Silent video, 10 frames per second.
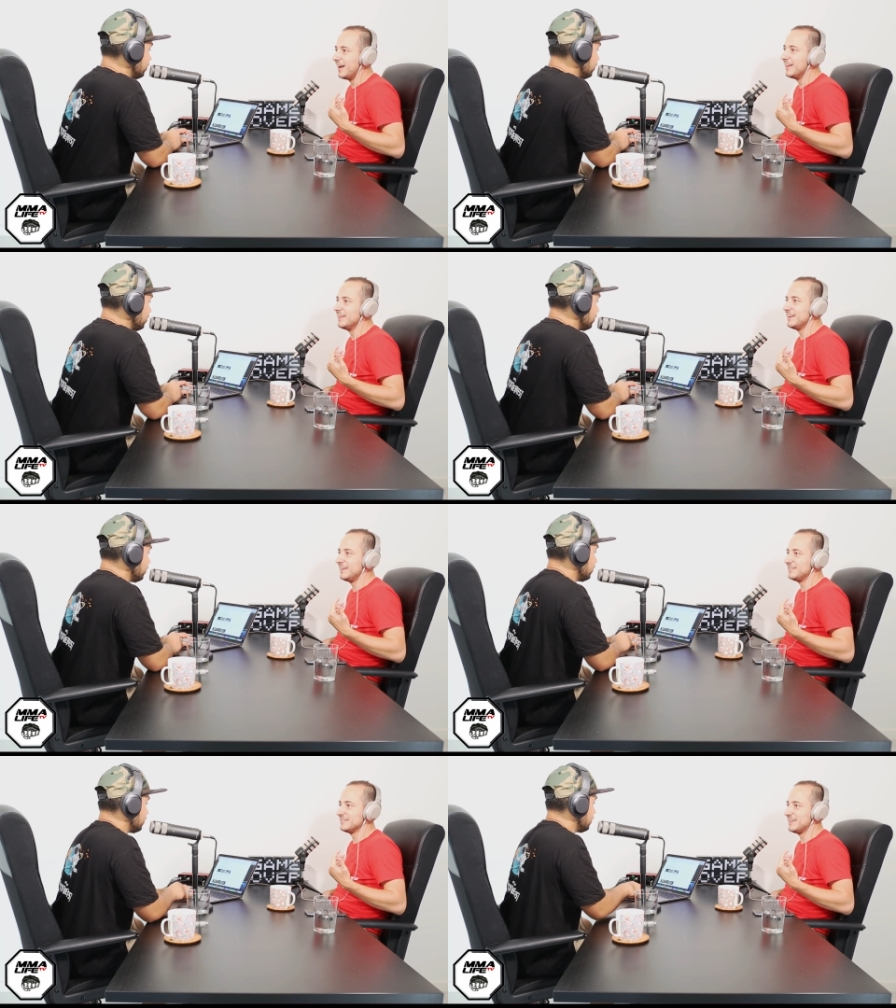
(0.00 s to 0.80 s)
and then
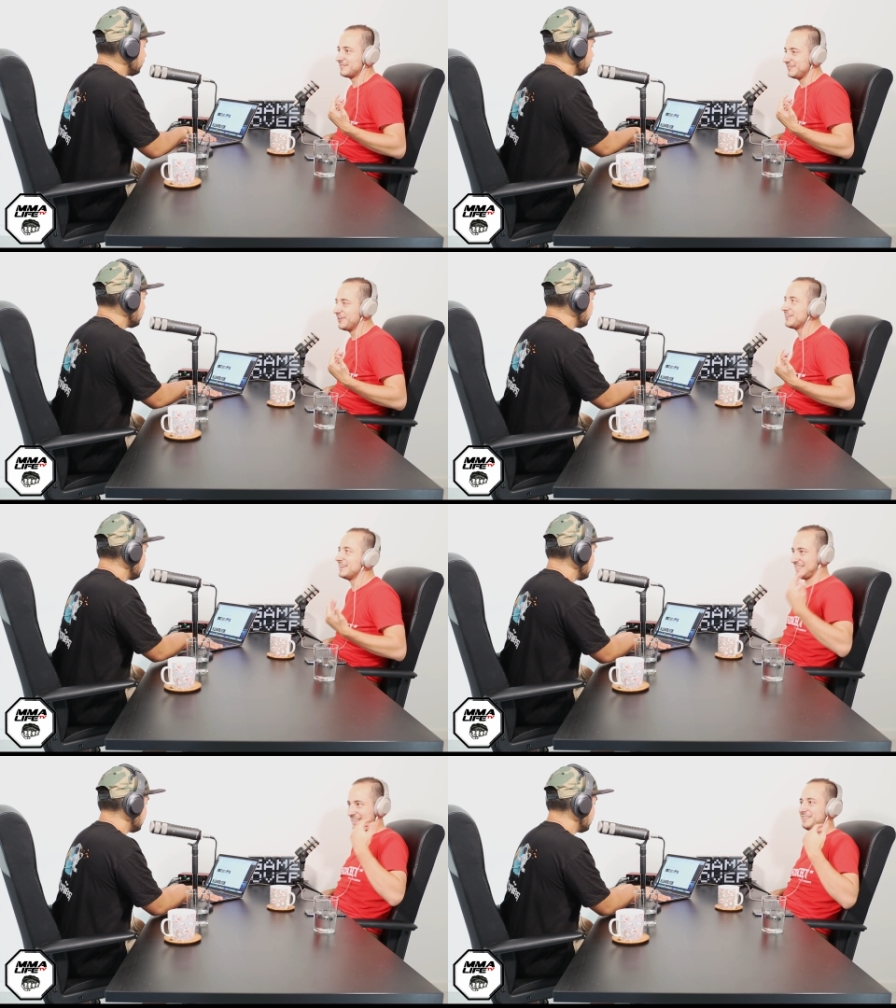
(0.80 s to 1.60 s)
he's like, you know,
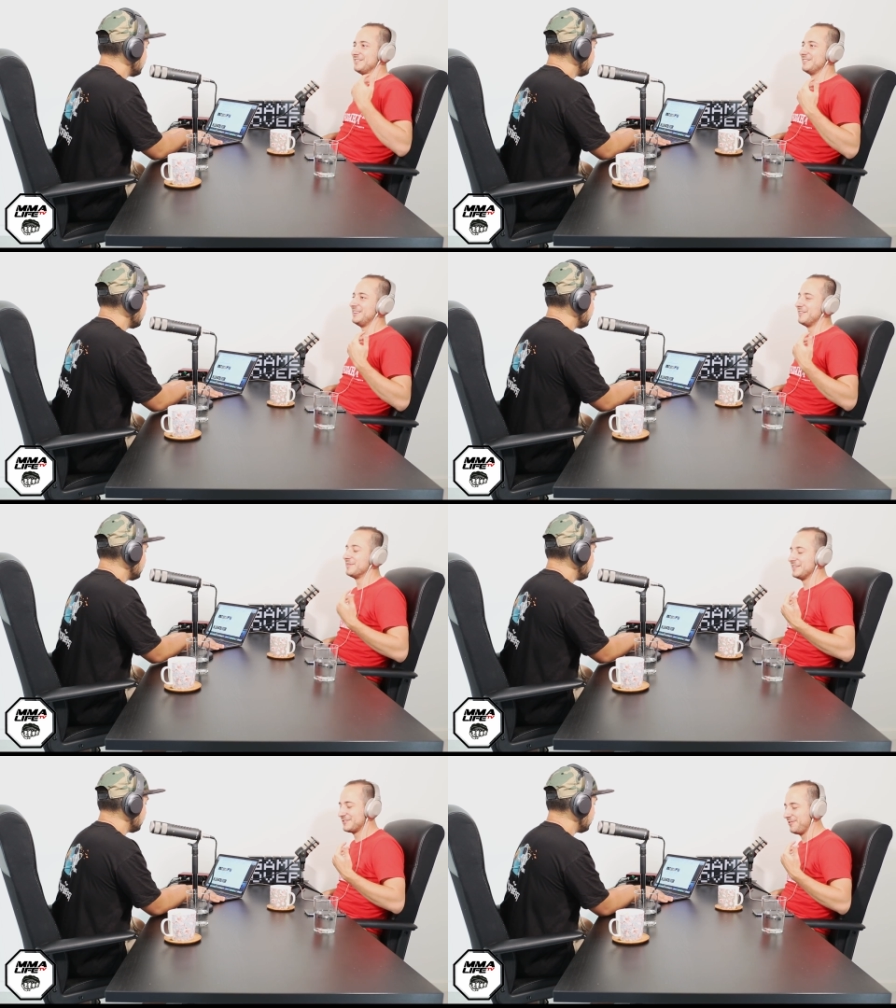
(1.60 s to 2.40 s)
gets hit, you
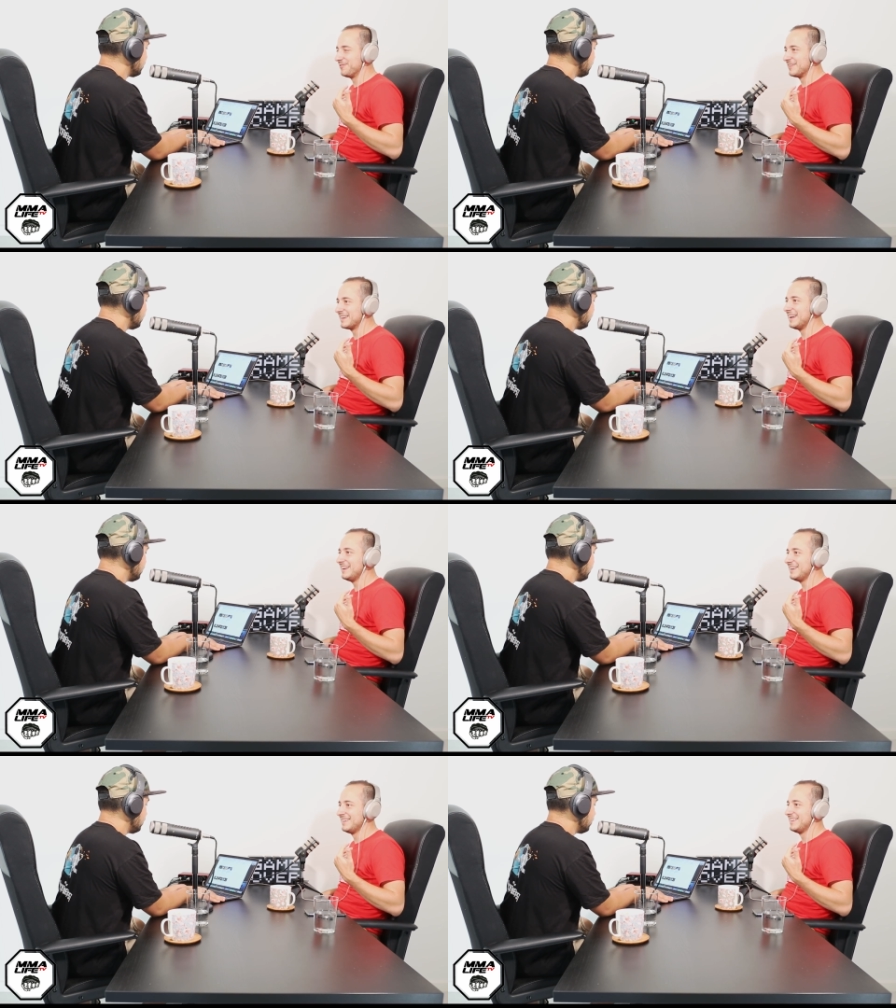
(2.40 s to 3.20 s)
know, with the shoulder again.